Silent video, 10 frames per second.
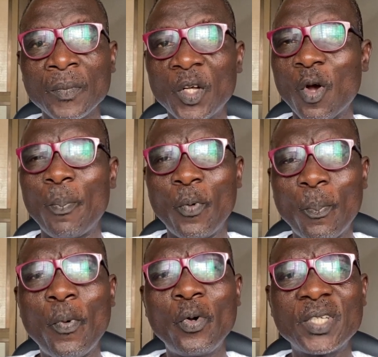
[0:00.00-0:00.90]
Because
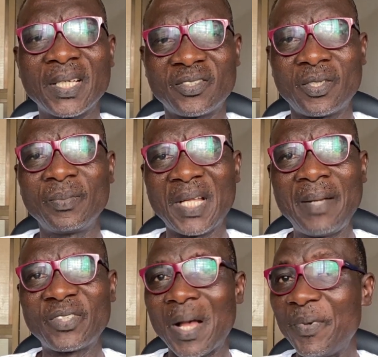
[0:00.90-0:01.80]
proposals
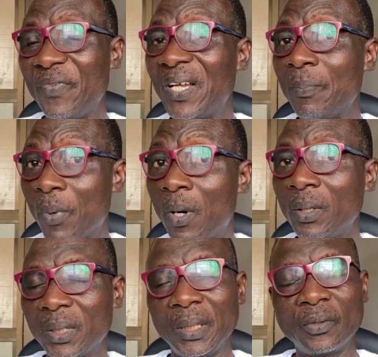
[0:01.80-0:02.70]
sometimes can be very
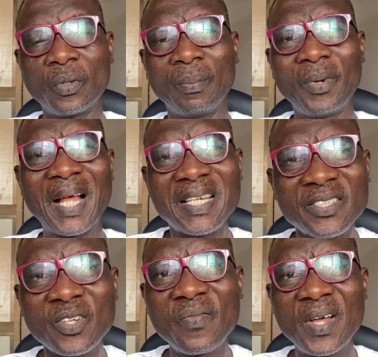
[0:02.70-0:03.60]
bulky. So what I
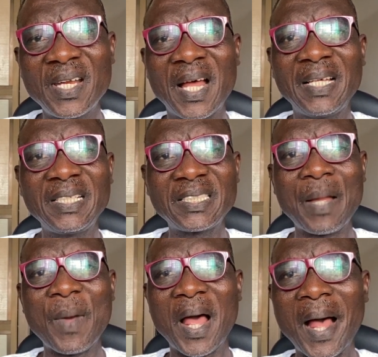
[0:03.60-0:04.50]
discovered that each
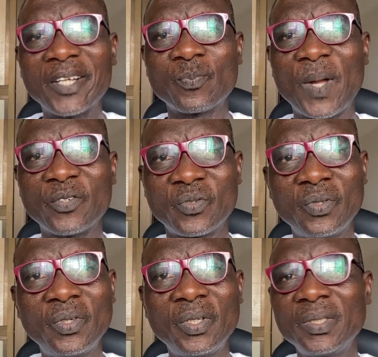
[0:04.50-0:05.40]
time I ask my
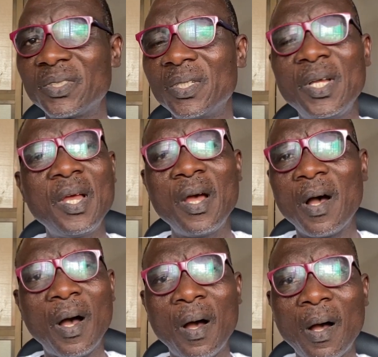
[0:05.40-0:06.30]
students
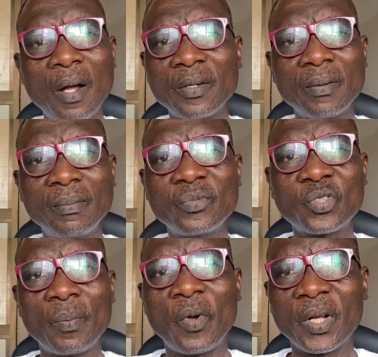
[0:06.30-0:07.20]
or
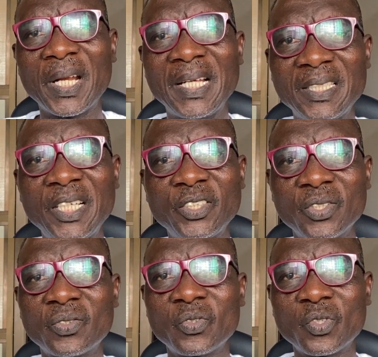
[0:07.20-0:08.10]
some
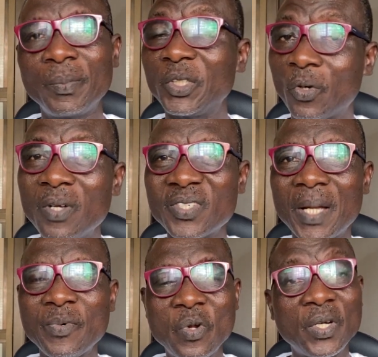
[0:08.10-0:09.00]
organizations to submit
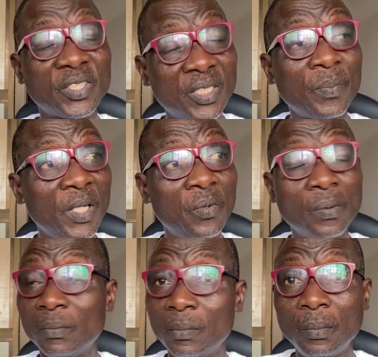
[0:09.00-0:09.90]
concept note, they simply
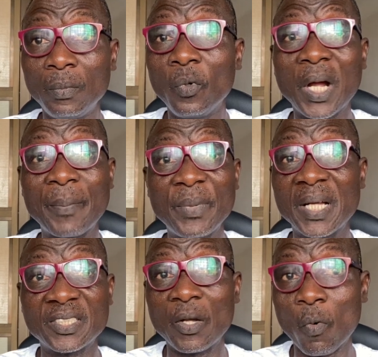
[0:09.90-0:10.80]
look at me
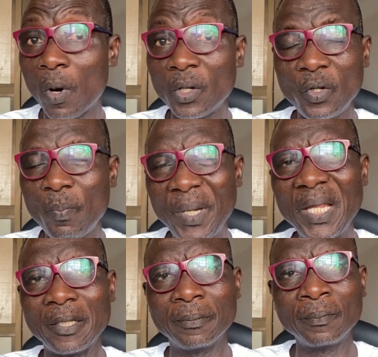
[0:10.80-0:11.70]
and say, what do you mean?